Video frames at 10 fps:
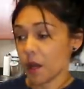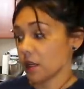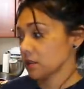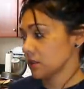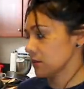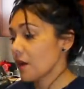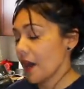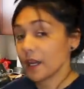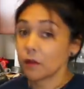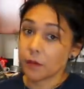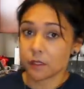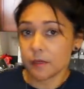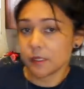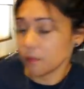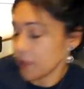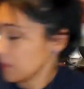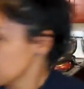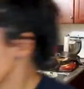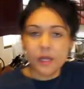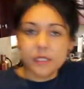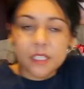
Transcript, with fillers: puns, but I didn't write the recipe. One